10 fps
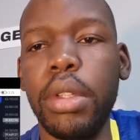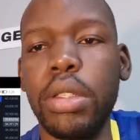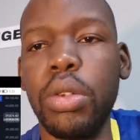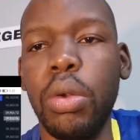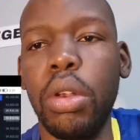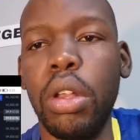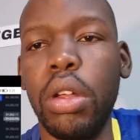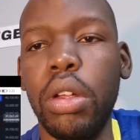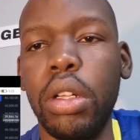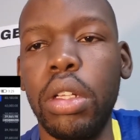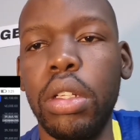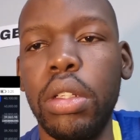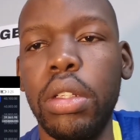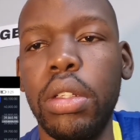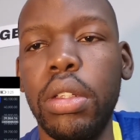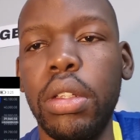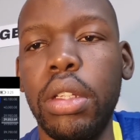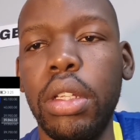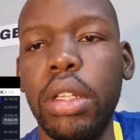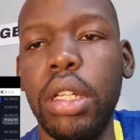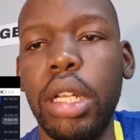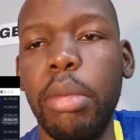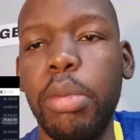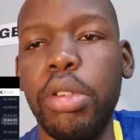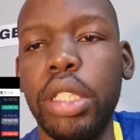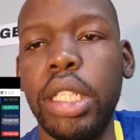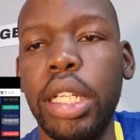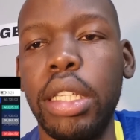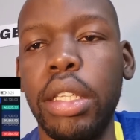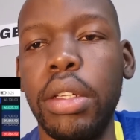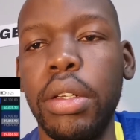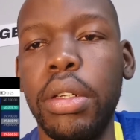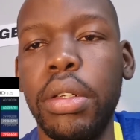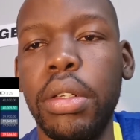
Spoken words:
Let's go long, and I'm gonna put that there.